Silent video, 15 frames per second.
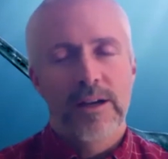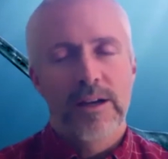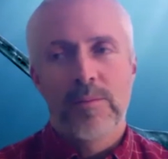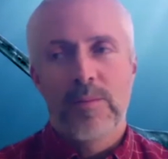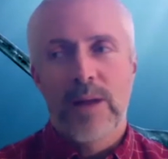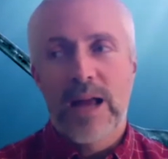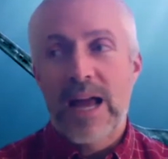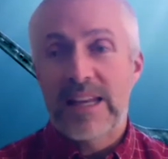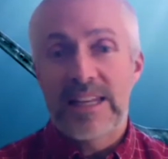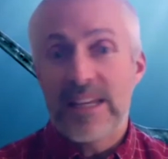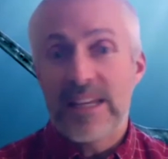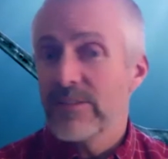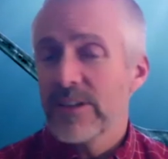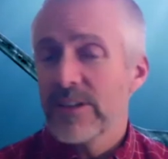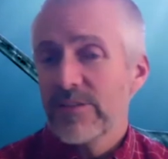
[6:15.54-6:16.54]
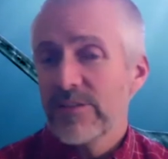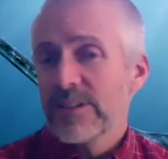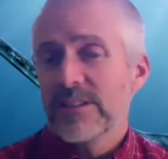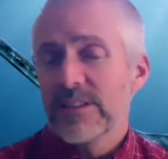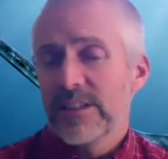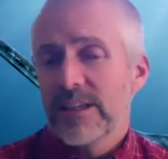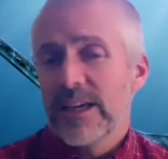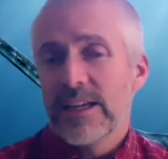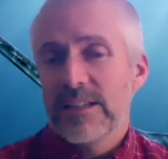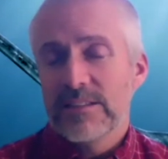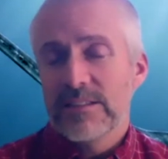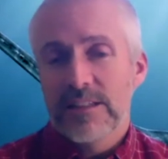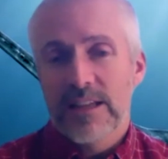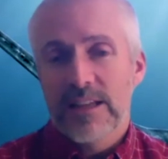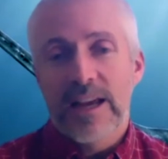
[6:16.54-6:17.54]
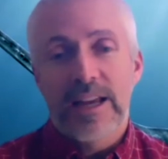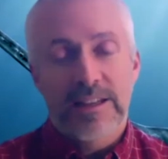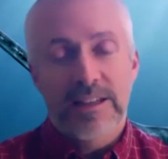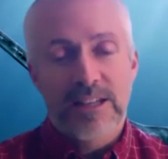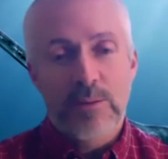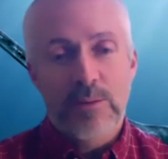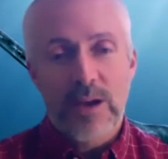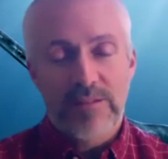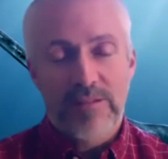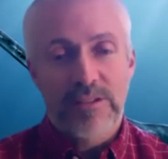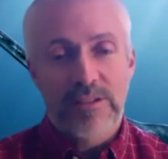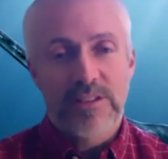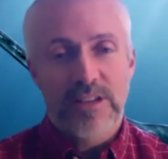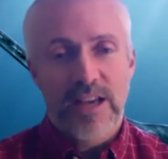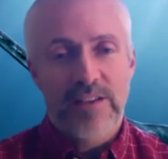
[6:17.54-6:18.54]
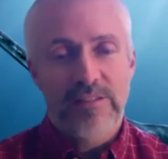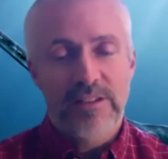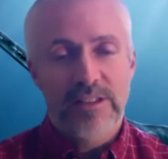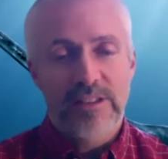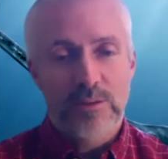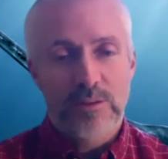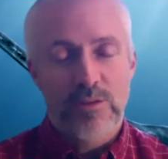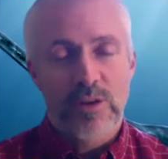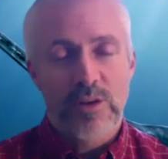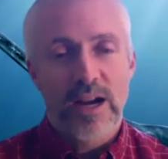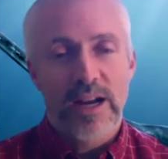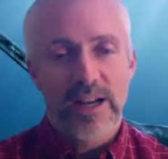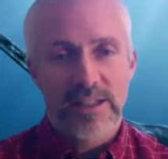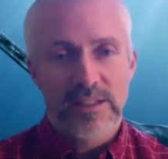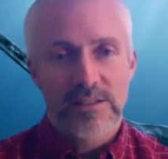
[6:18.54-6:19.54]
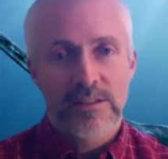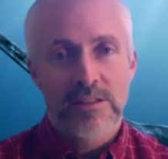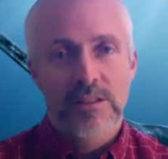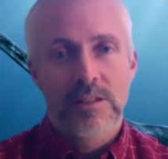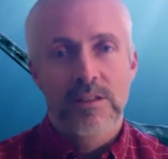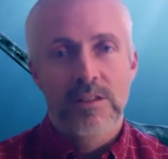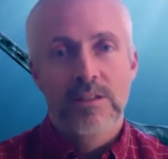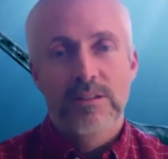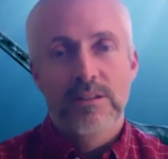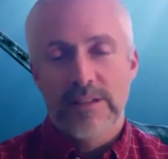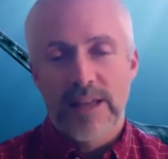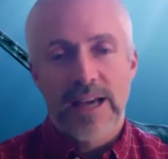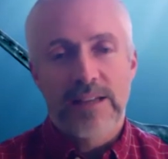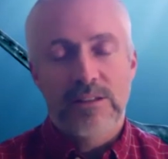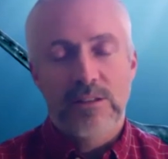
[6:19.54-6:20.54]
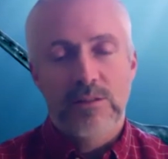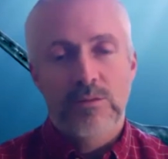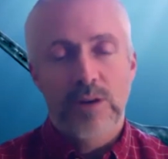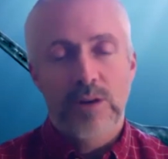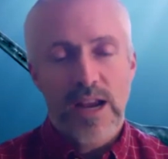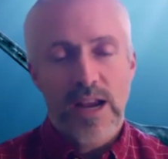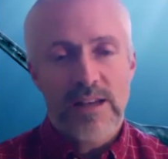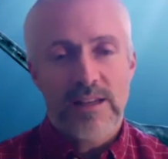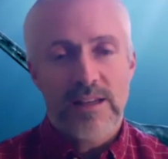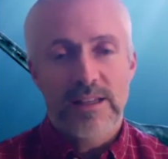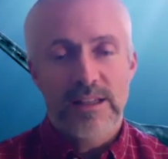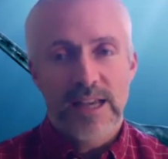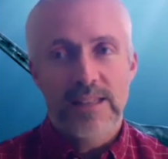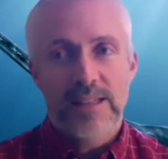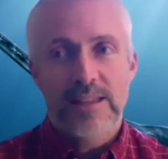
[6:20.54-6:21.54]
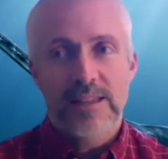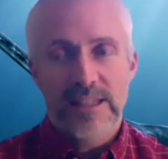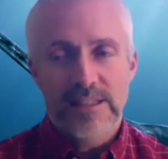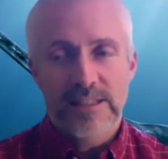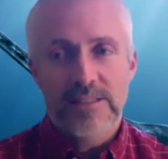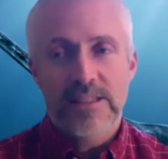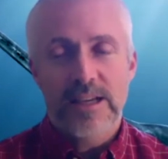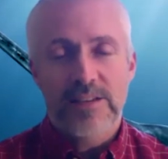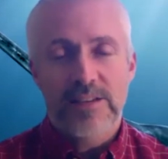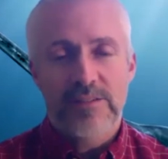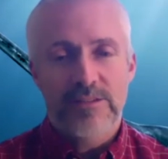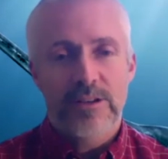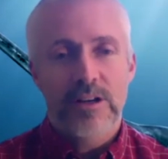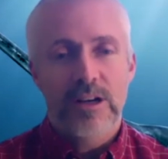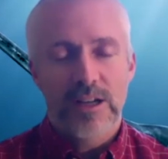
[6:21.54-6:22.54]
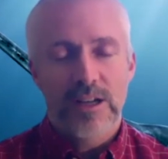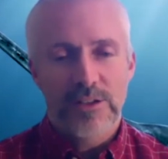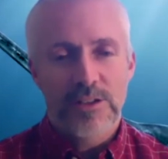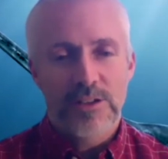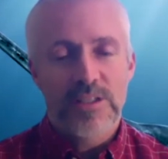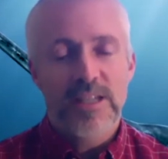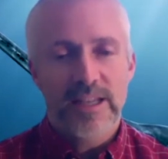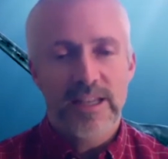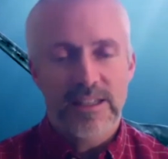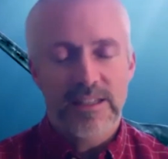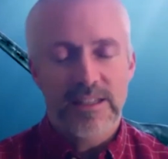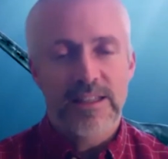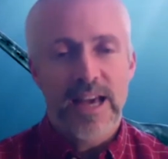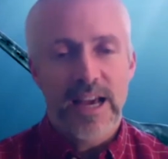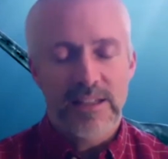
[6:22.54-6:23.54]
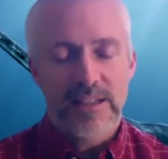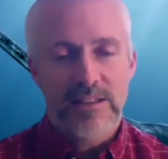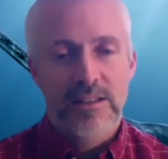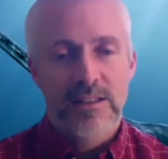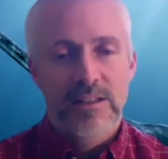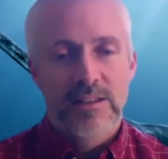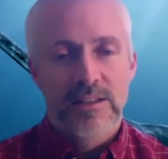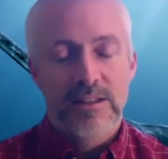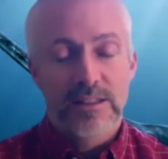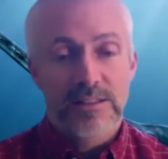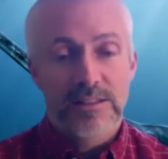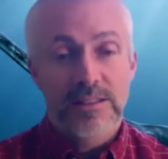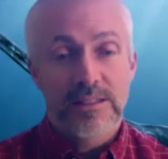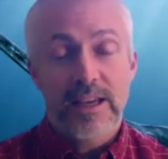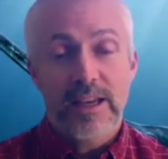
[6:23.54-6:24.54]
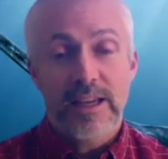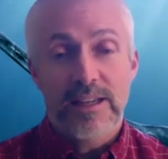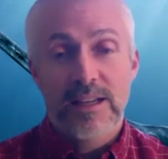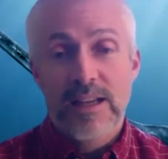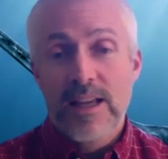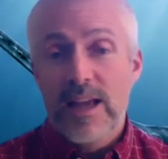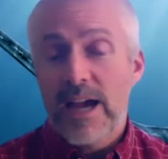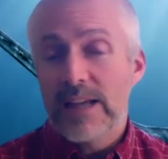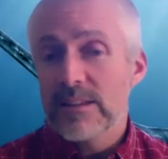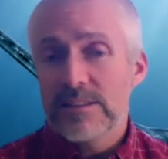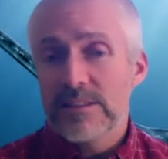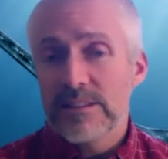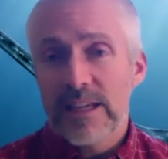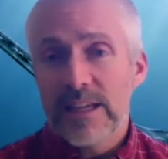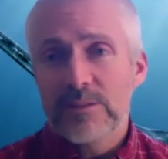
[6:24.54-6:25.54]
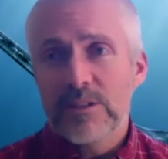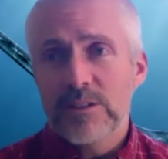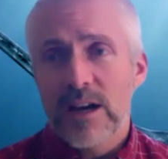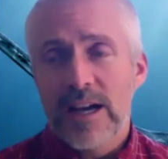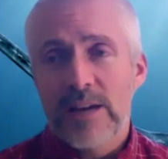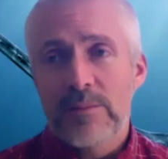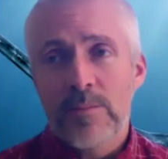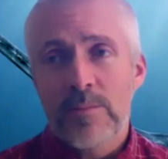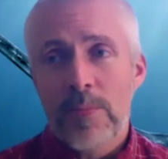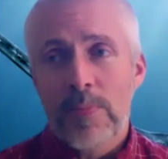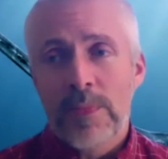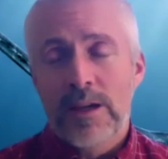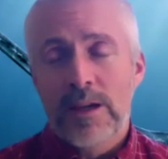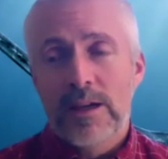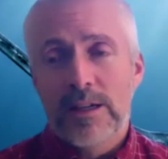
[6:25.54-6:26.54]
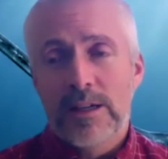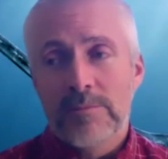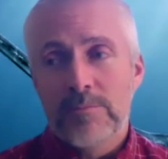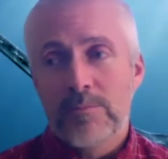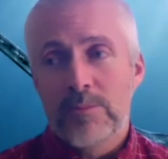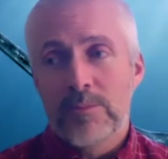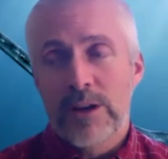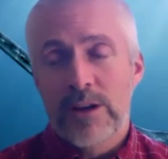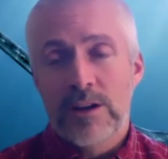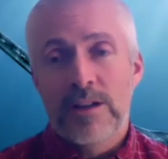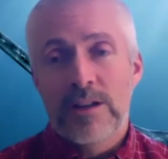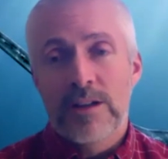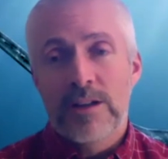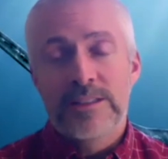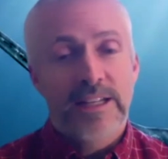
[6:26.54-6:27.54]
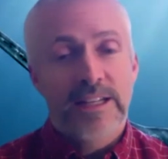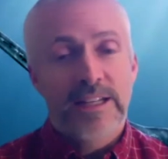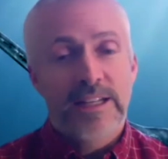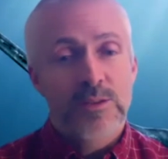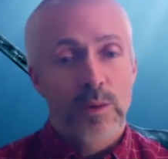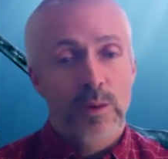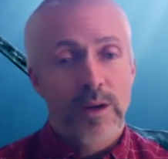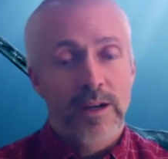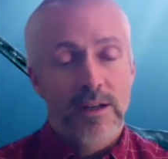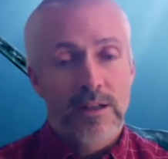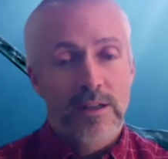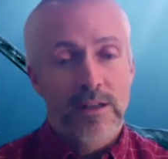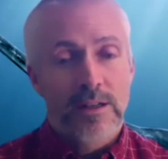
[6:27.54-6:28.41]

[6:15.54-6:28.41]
And even if it's the case that I end up having to heavily revise that writing, at least I've undertaken that this day. At the same time, there are days where